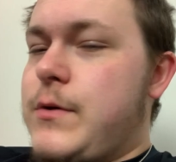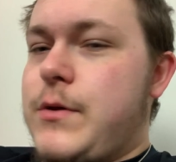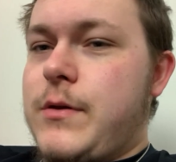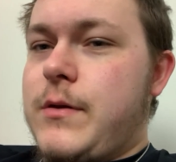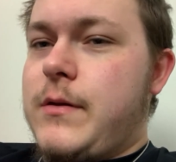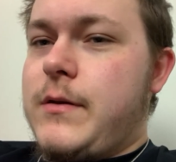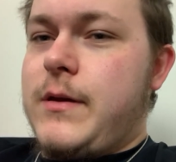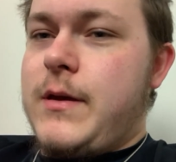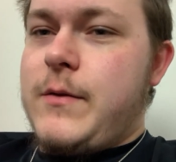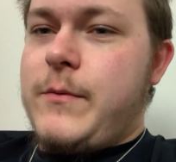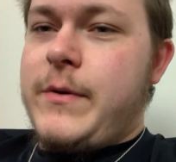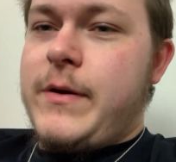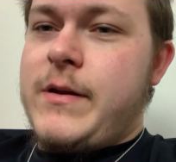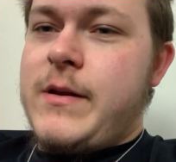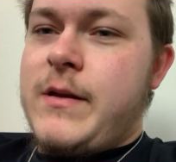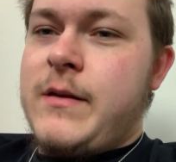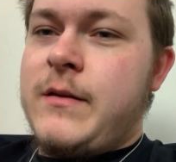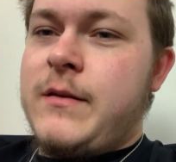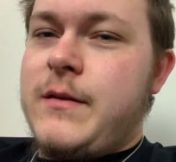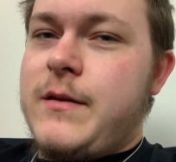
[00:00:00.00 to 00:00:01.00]
just gonna get right
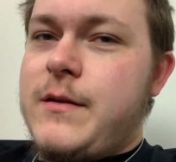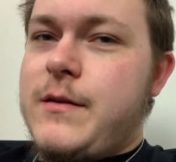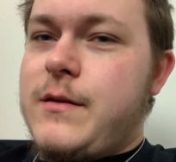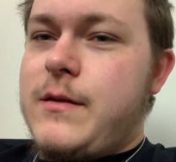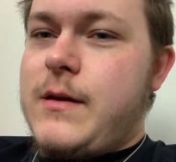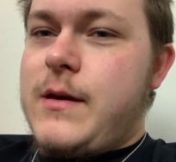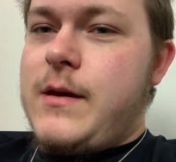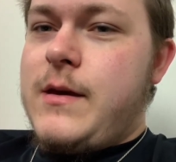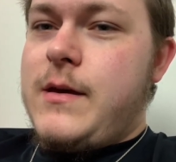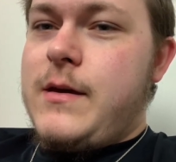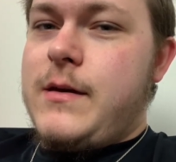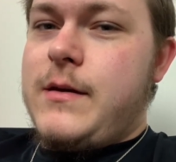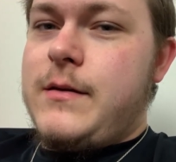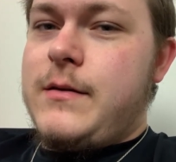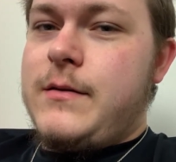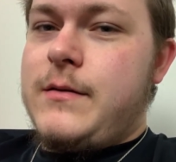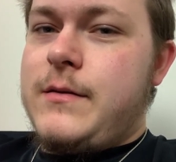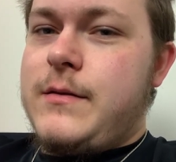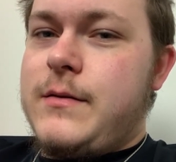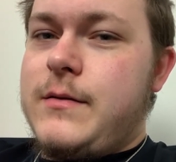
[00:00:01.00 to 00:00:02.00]
into this,
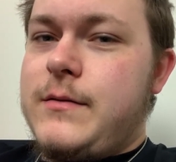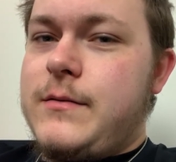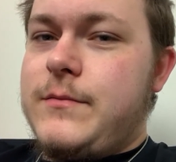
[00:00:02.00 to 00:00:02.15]
and